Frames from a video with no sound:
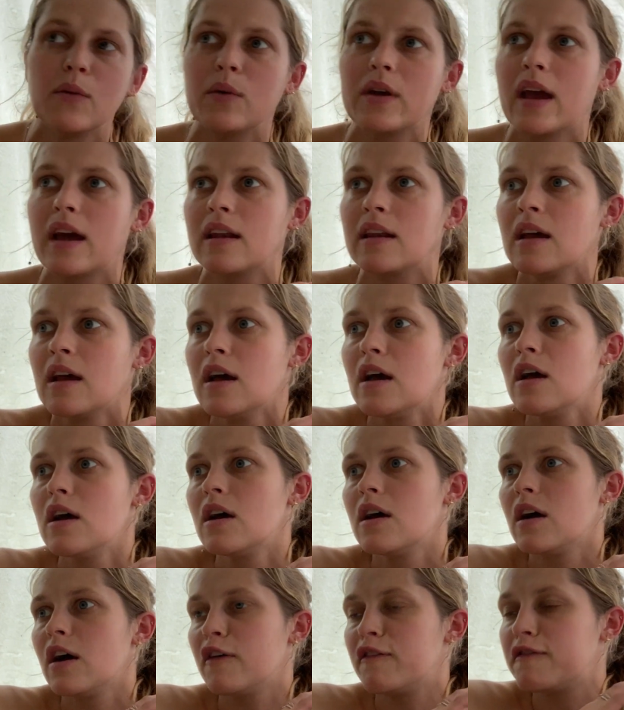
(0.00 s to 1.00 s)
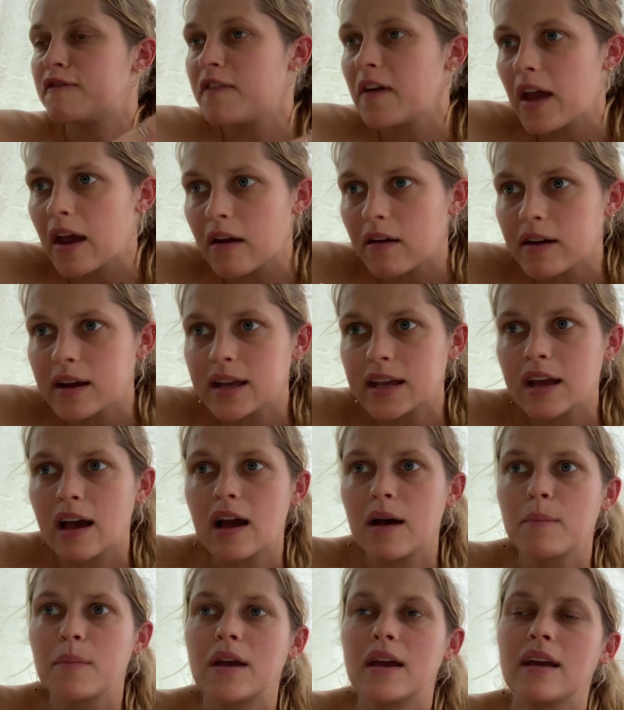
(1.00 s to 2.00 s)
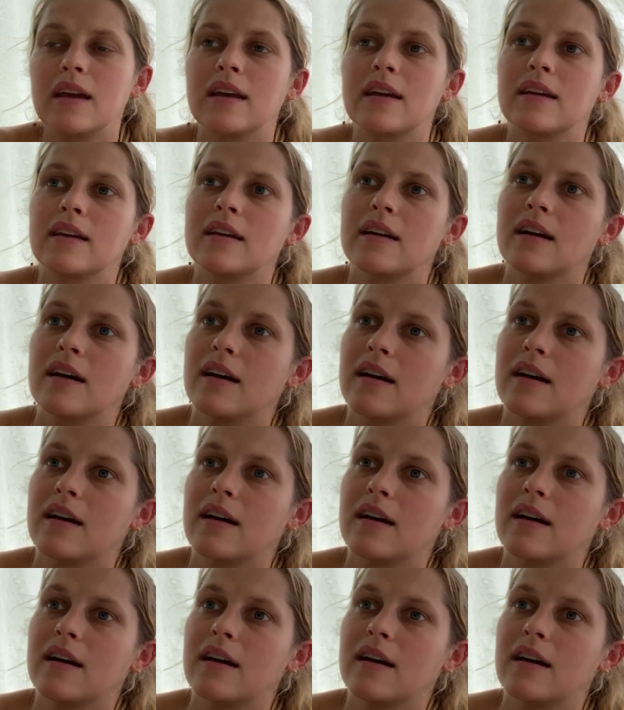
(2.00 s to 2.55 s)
We had a fairy coming.